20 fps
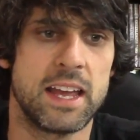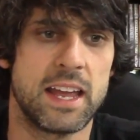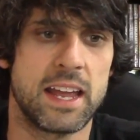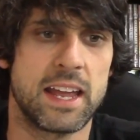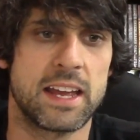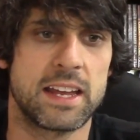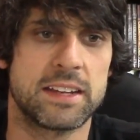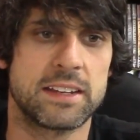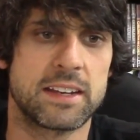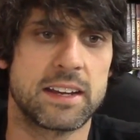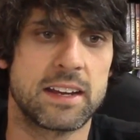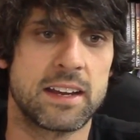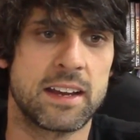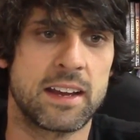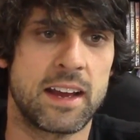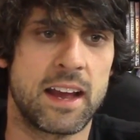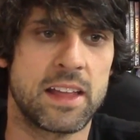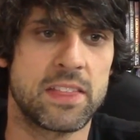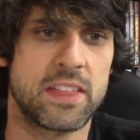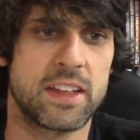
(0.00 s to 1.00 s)
and
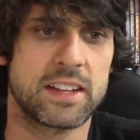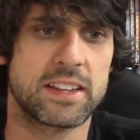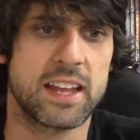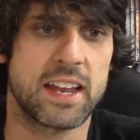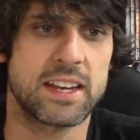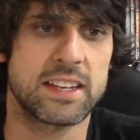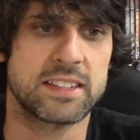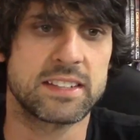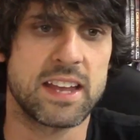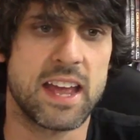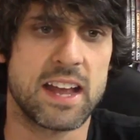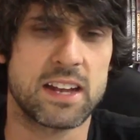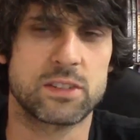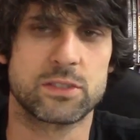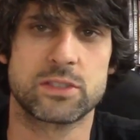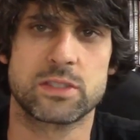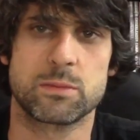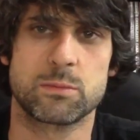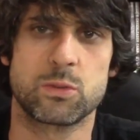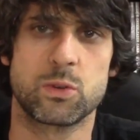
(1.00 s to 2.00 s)
uh, I think that it
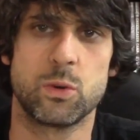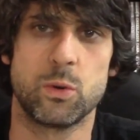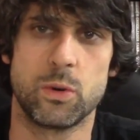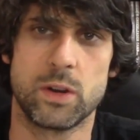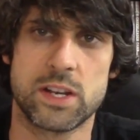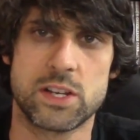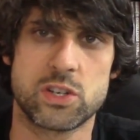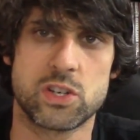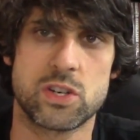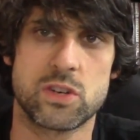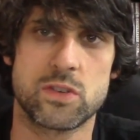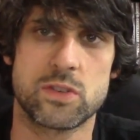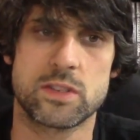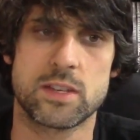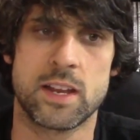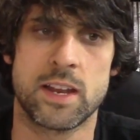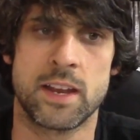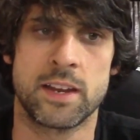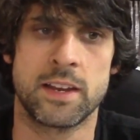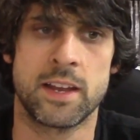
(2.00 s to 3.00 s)
tackles some cool issues
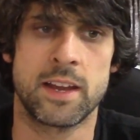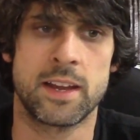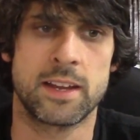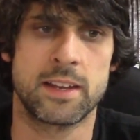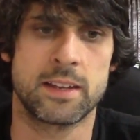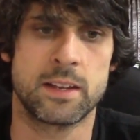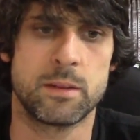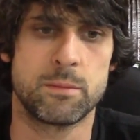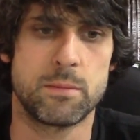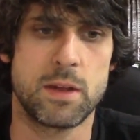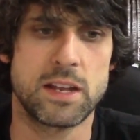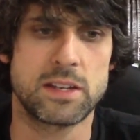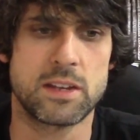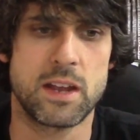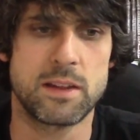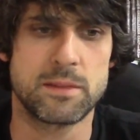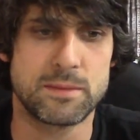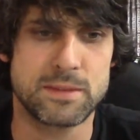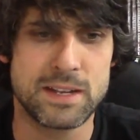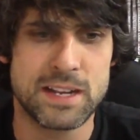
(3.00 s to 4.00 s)
and uh, it,
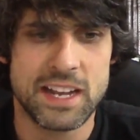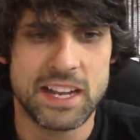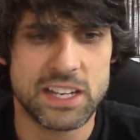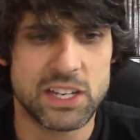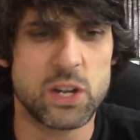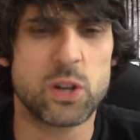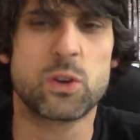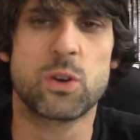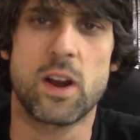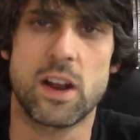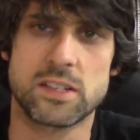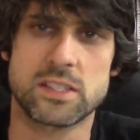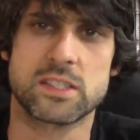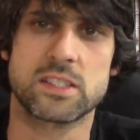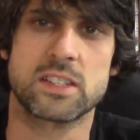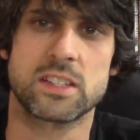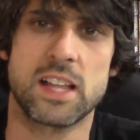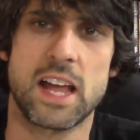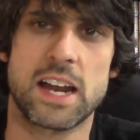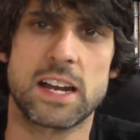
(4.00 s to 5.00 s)
it, it you know
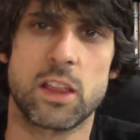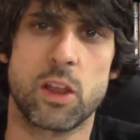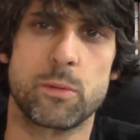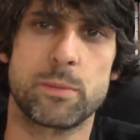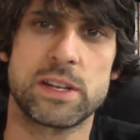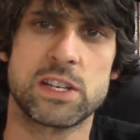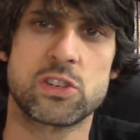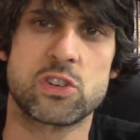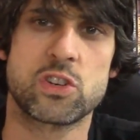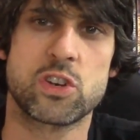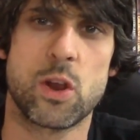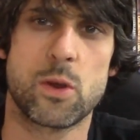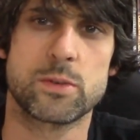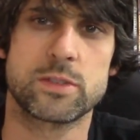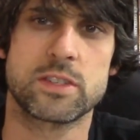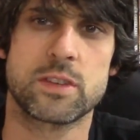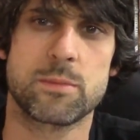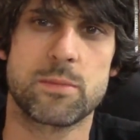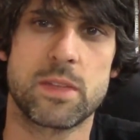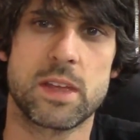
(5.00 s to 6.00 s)
crosses the line a little bit and shows
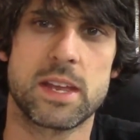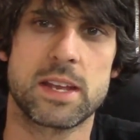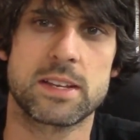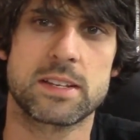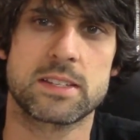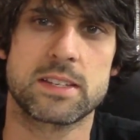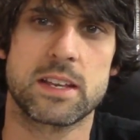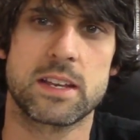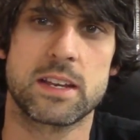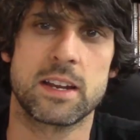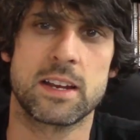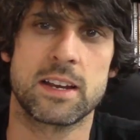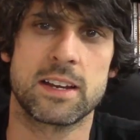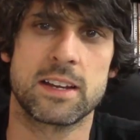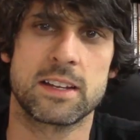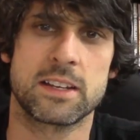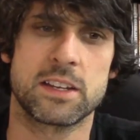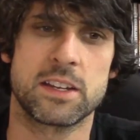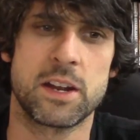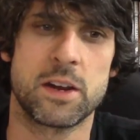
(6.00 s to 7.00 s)
shows some things
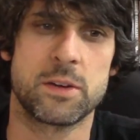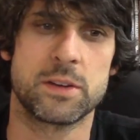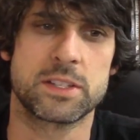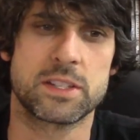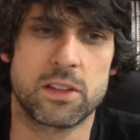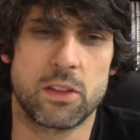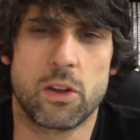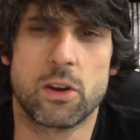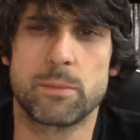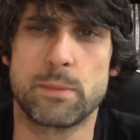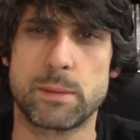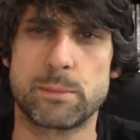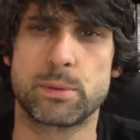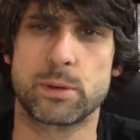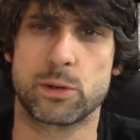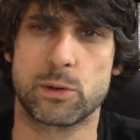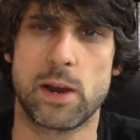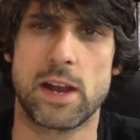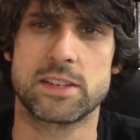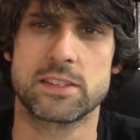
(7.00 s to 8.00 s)
uh, you know is a little bit
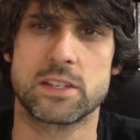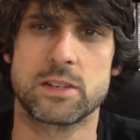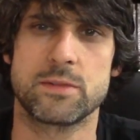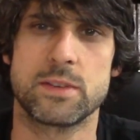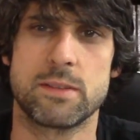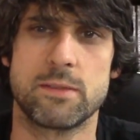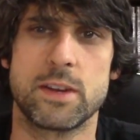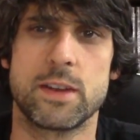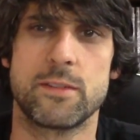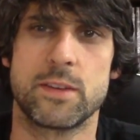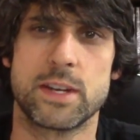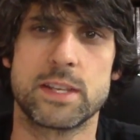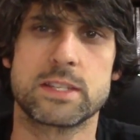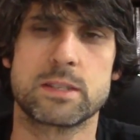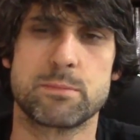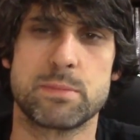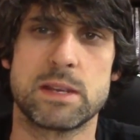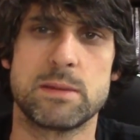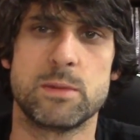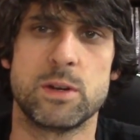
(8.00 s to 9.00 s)
progressive, even if it
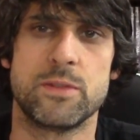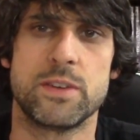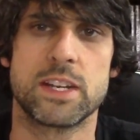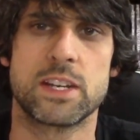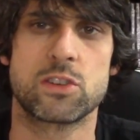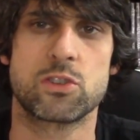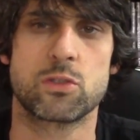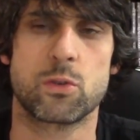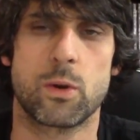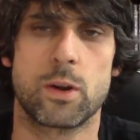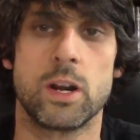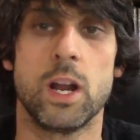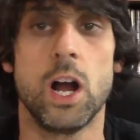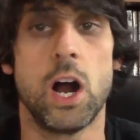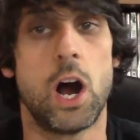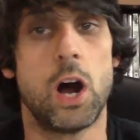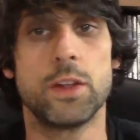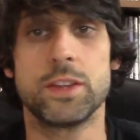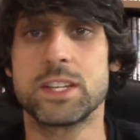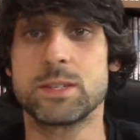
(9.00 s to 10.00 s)
is a B movie In short.
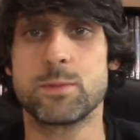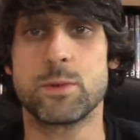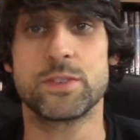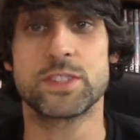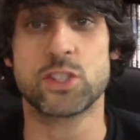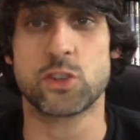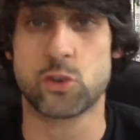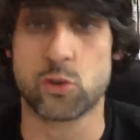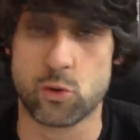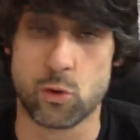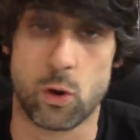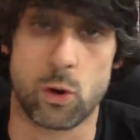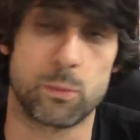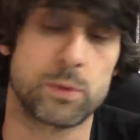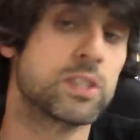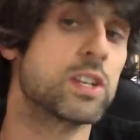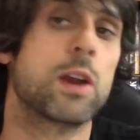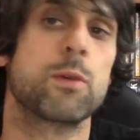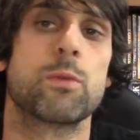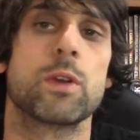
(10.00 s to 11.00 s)
All these movies are short,
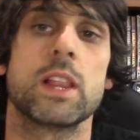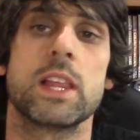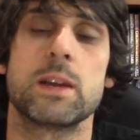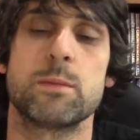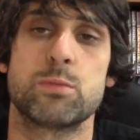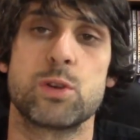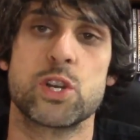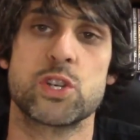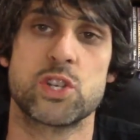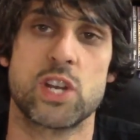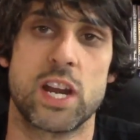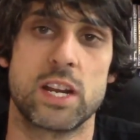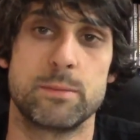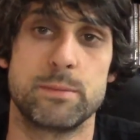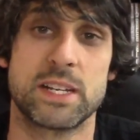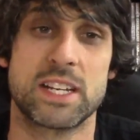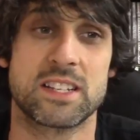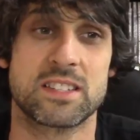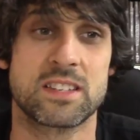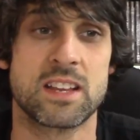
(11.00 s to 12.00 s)
which I really
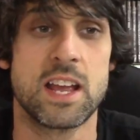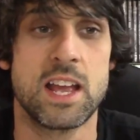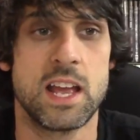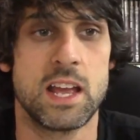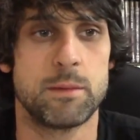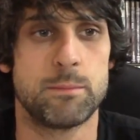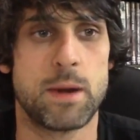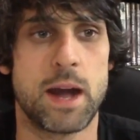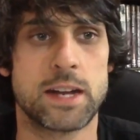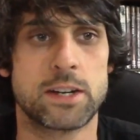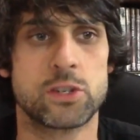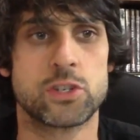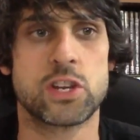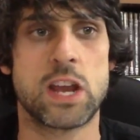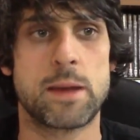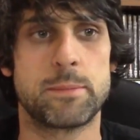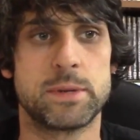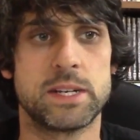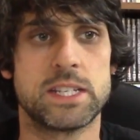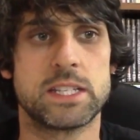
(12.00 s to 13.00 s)
appreciated because modern
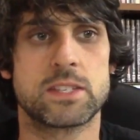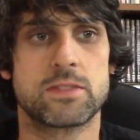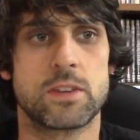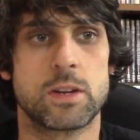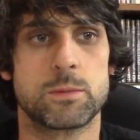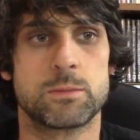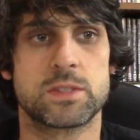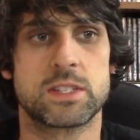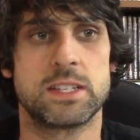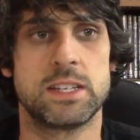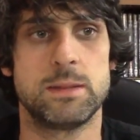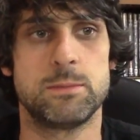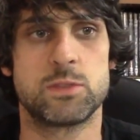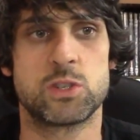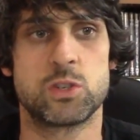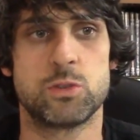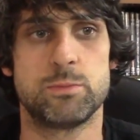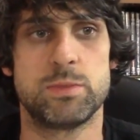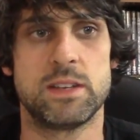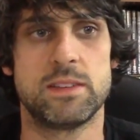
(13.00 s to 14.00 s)
Japanese films seem
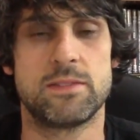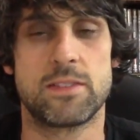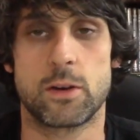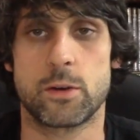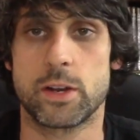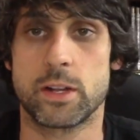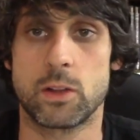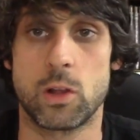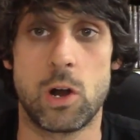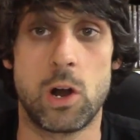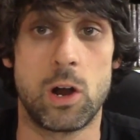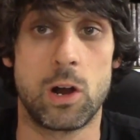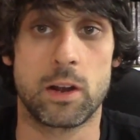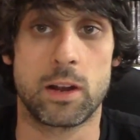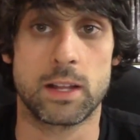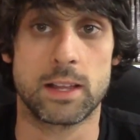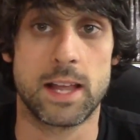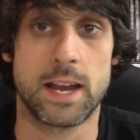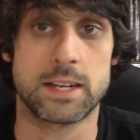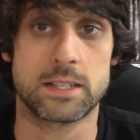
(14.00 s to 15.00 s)
to be very
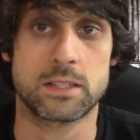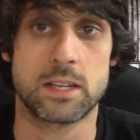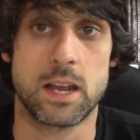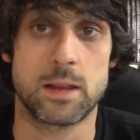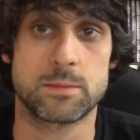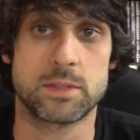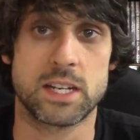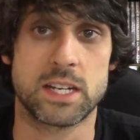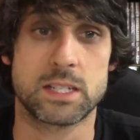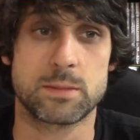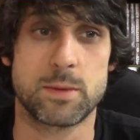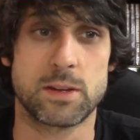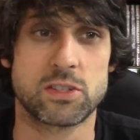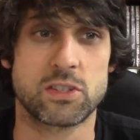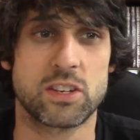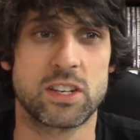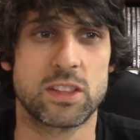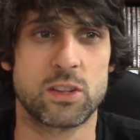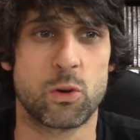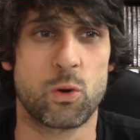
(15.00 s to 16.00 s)
long a lot of times, and
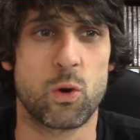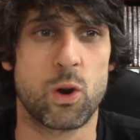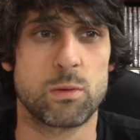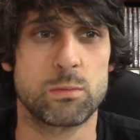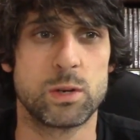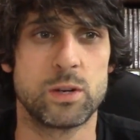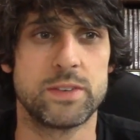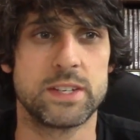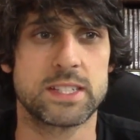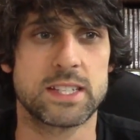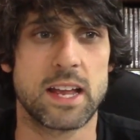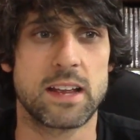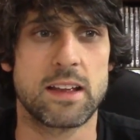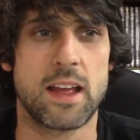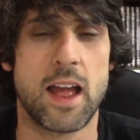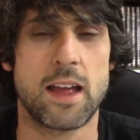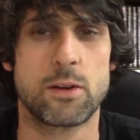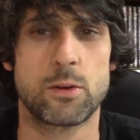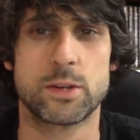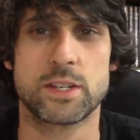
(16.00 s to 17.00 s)
especially in their horror movies, I,
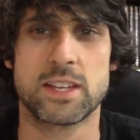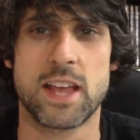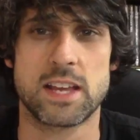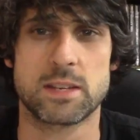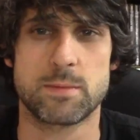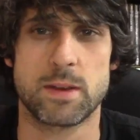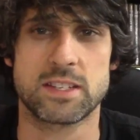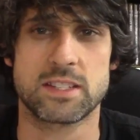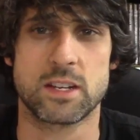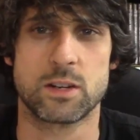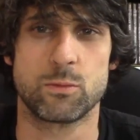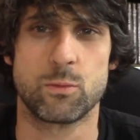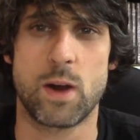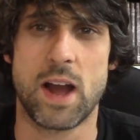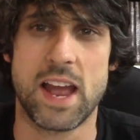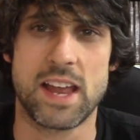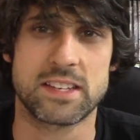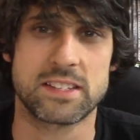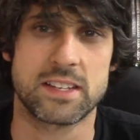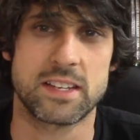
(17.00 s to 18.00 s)
I always ask myself
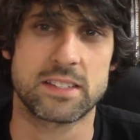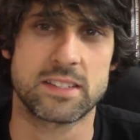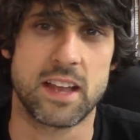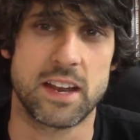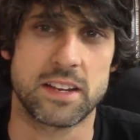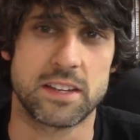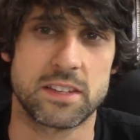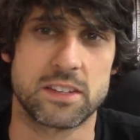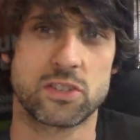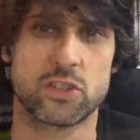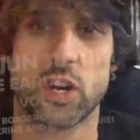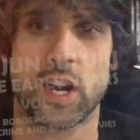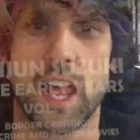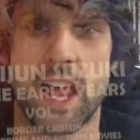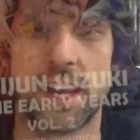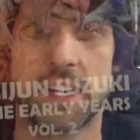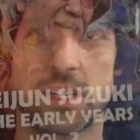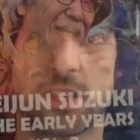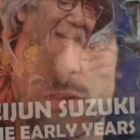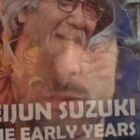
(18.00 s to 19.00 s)
why is not this ended? This should
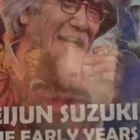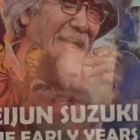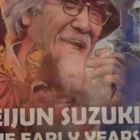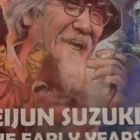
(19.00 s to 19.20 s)
have ended three